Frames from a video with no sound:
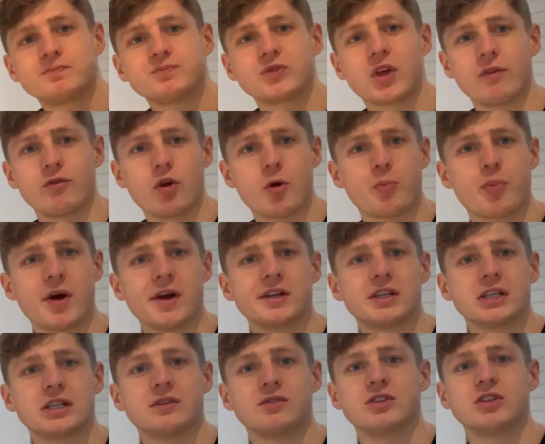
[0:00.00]
give you a
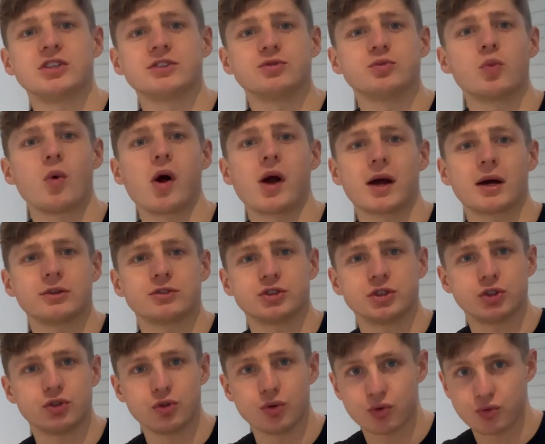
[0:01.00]
breakdown of the different workouts
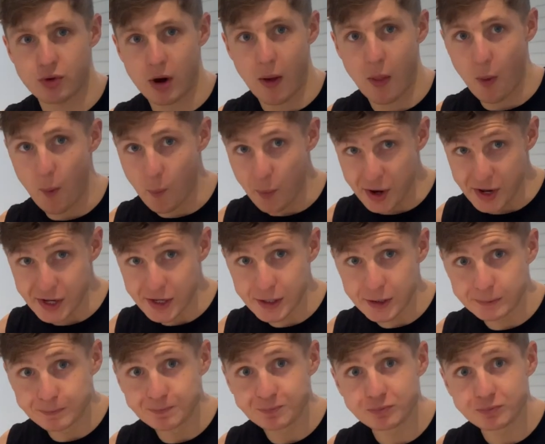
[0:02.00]
I do throughout the week.